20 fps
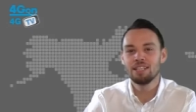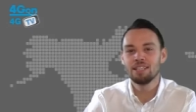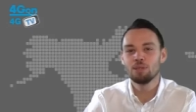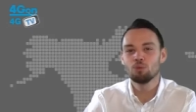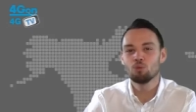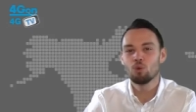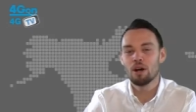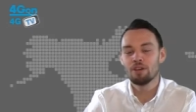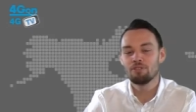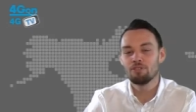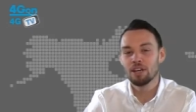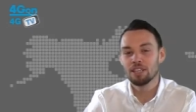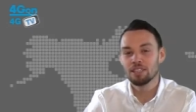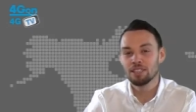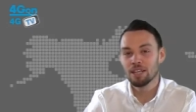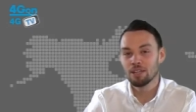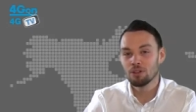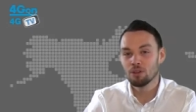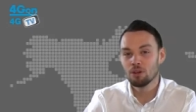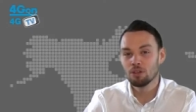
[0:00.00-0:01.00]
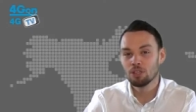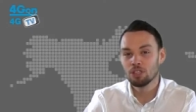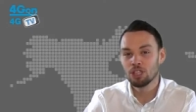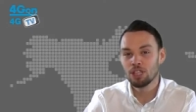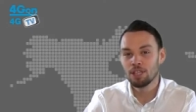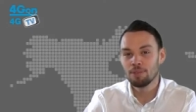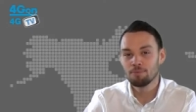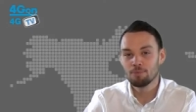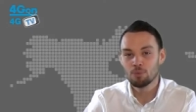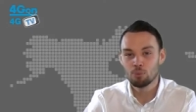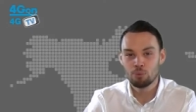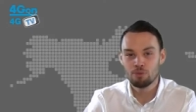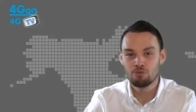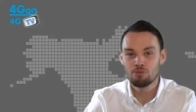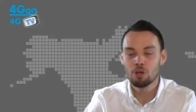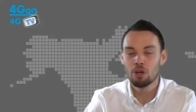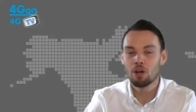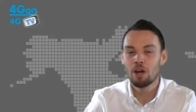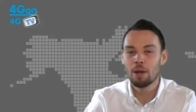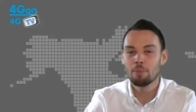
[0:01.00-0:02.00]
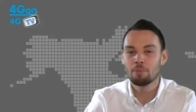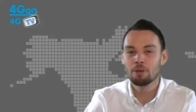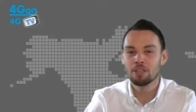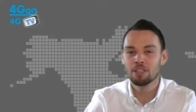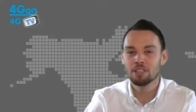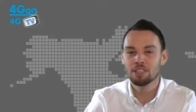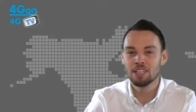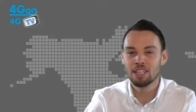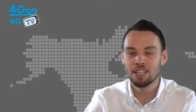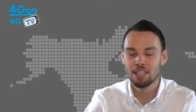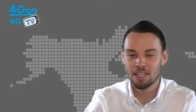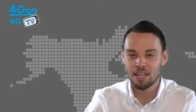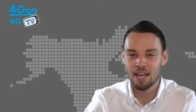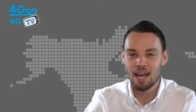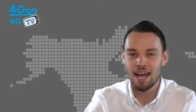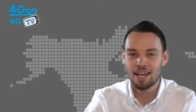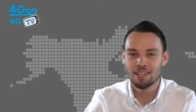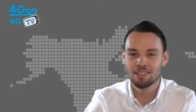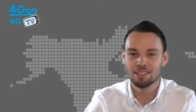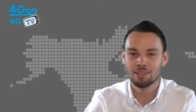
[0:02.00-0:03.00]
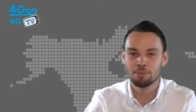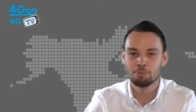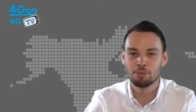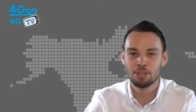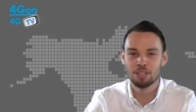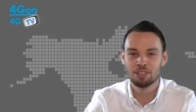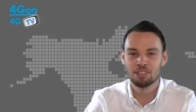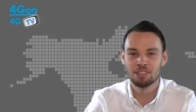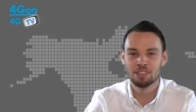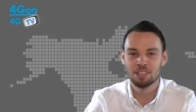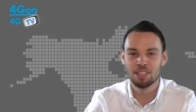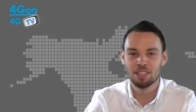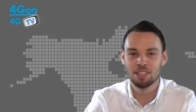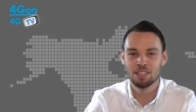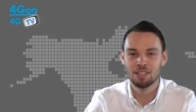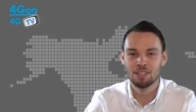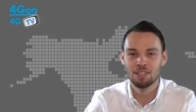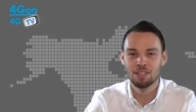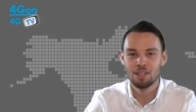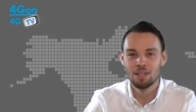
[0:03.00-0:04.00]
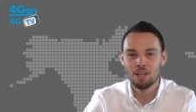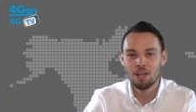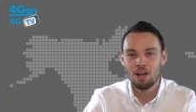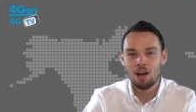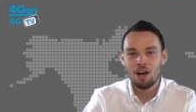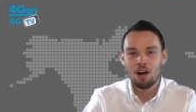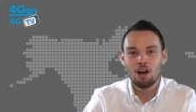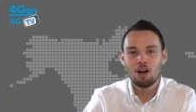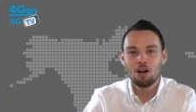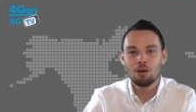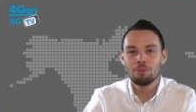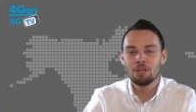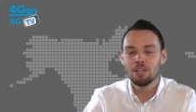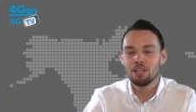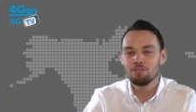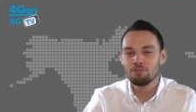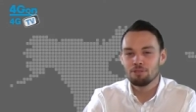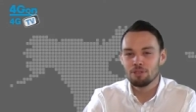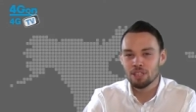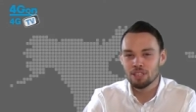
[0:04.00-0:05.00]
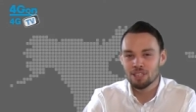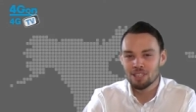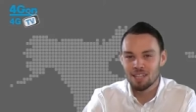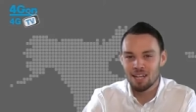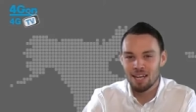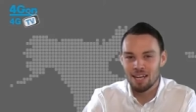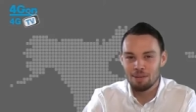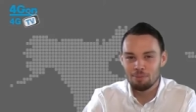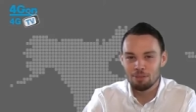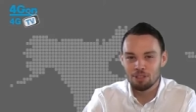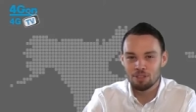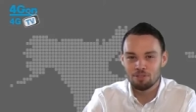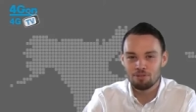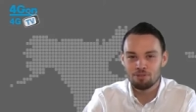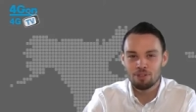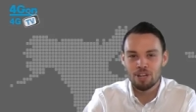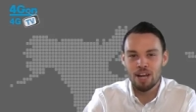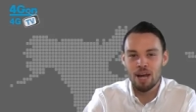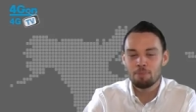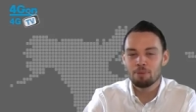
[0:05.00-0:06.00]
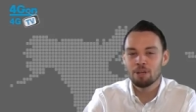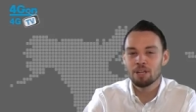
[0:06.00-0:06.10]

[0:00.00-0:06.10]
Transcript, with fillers: leading Wi-Fi technology with reliability and simplicity. Harmony for Xclaim is a free